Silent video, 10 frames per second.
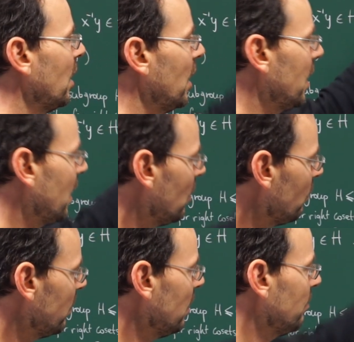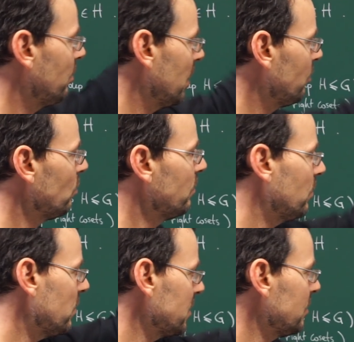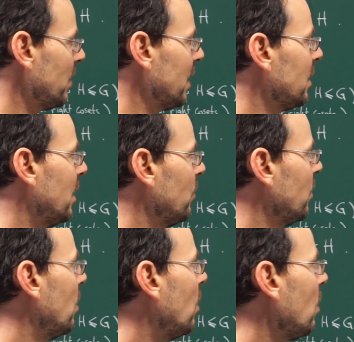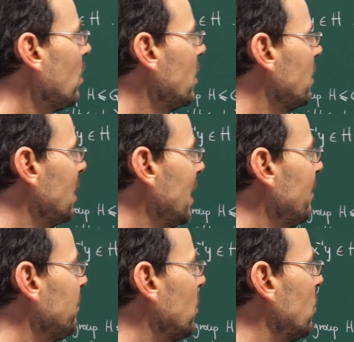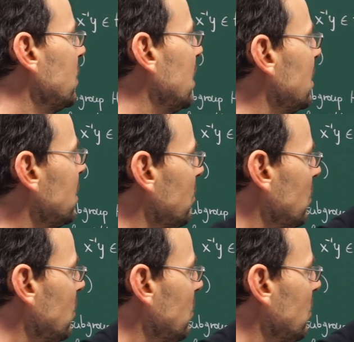And now we, by brute force, write down all the left cosets.